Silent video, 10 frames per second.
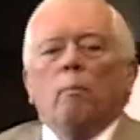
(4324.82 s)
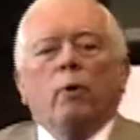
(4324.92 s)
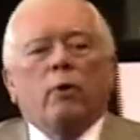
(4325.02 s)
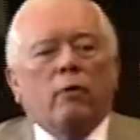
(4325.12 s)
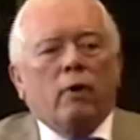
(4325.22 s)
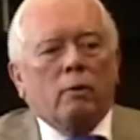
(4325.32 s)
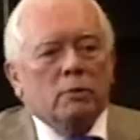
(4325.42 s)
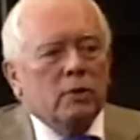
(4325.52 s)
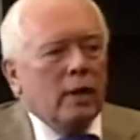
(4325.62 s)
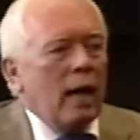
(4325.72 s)
Booker thought it
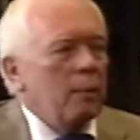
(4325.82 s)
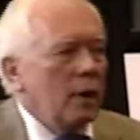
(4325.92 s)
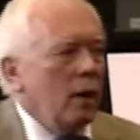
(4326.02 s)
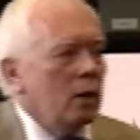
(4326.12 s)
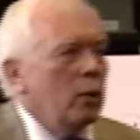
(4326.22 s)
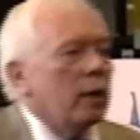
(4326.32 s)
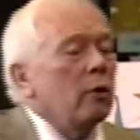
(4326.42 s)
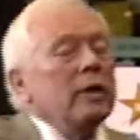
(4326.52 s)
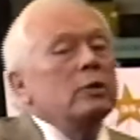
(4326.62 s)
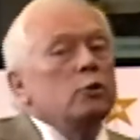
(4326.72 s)
was going to happen a lot quicker.
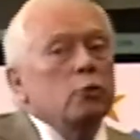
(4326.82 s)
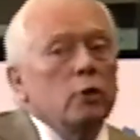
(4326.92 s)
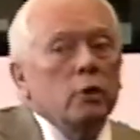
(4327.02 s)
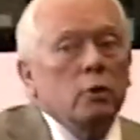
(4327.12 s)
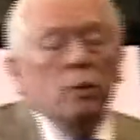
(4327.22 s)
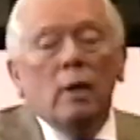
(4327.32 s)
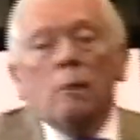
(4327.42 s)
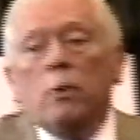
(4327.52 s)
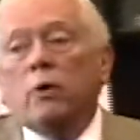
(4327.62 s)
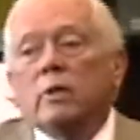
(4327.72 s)
It's true.
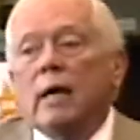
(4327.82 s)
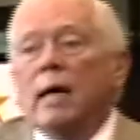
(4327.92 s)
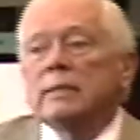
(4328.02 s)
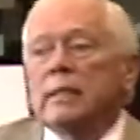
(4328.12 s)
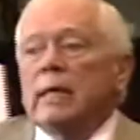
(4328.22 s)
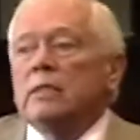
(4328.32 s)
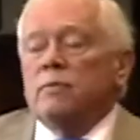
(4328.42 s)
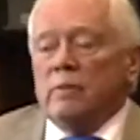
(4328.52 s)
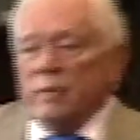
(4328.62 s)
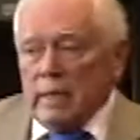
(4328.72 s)
Booker dies at age
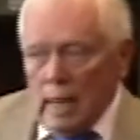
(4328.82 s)
59.